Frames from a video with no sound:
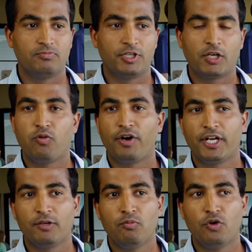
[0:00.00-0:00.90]

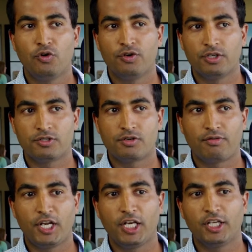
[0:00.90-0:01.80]
requiring more
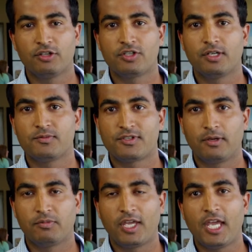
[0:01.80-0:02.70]
training in terms
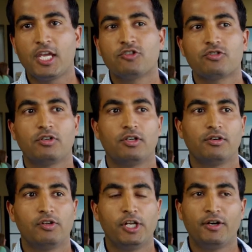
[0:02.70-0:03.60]
of gait
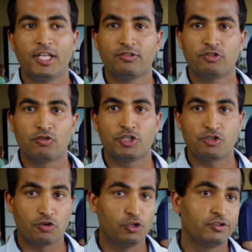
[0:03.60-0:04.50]
or learning to
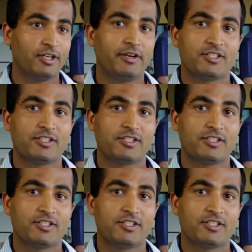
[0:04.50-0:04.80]
control their